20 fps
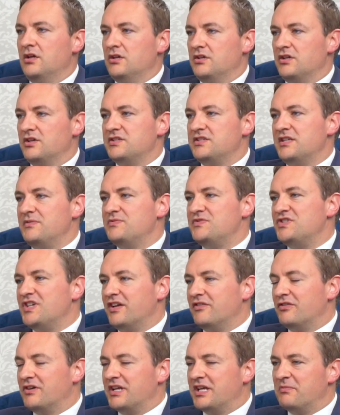It seems
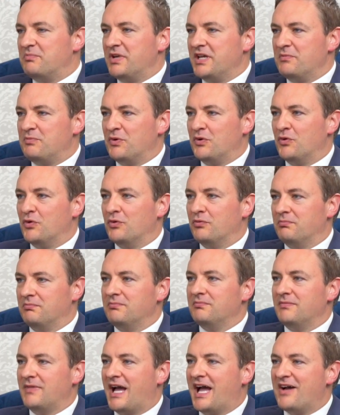generally people
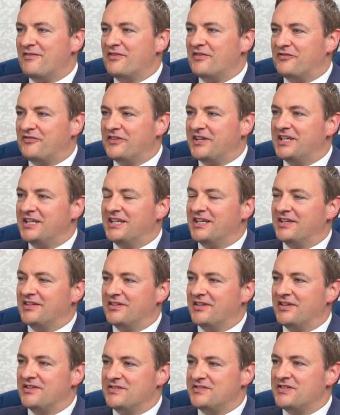have a feeling
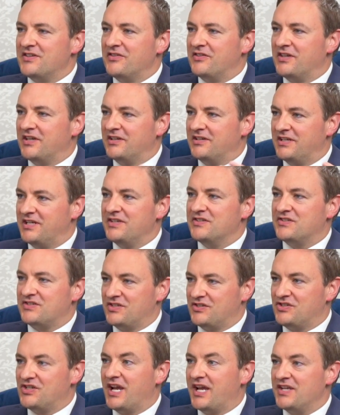that something needs
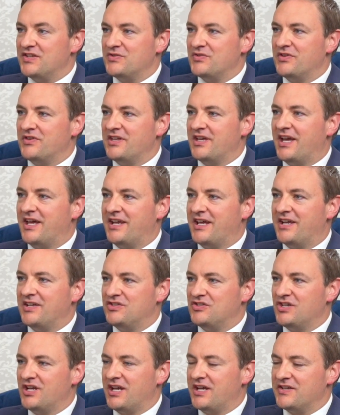to change with the
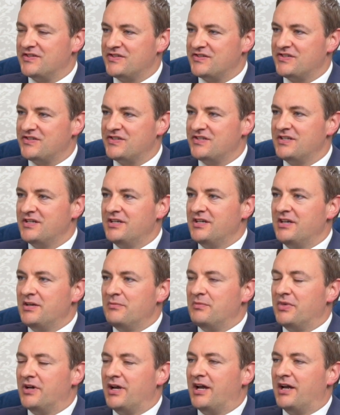NHS,
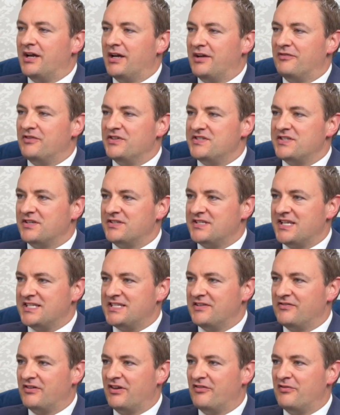but every
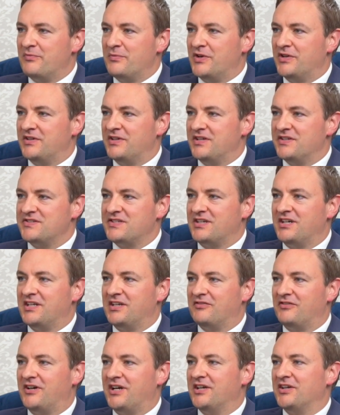successive government is kind
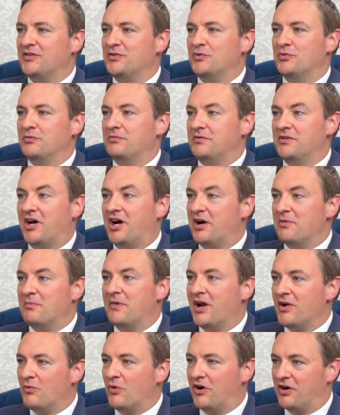of like, oh, not on
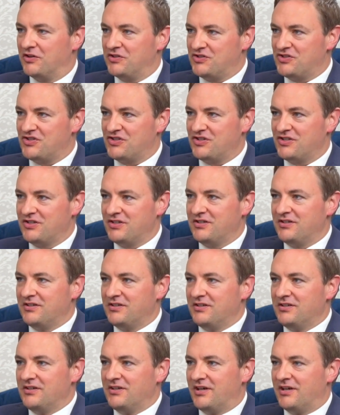my watch.
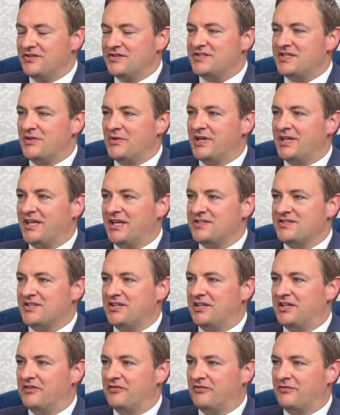And so it gets
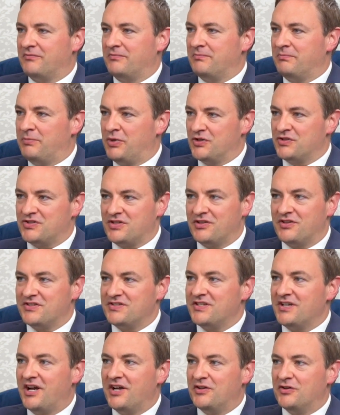kind of pushed to the
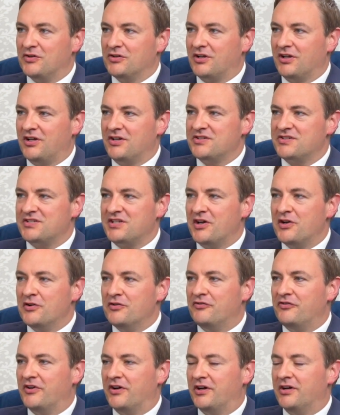side or glossed
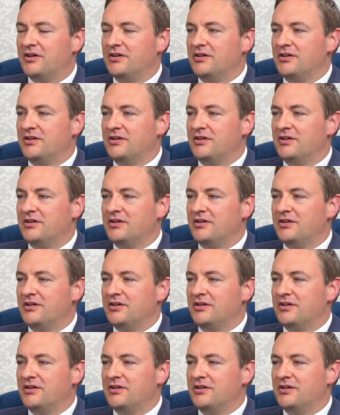over.